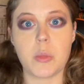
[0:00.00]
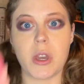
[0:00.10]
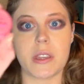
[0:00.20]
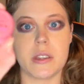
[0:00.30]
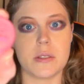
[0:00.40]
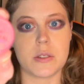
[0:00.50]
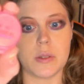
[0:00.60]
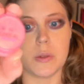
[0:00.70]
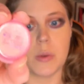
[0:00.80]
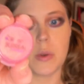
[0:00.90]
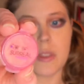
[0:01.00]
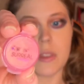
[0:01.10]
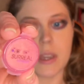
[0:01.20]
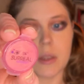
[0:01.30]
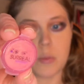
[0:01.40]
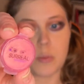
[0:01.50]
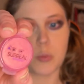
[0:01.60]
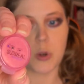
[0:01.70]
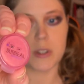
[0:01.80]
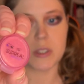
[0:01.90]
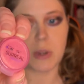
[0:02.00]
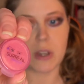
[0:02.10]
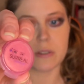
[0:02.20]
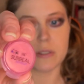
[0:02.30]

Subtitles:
back into that pressed powder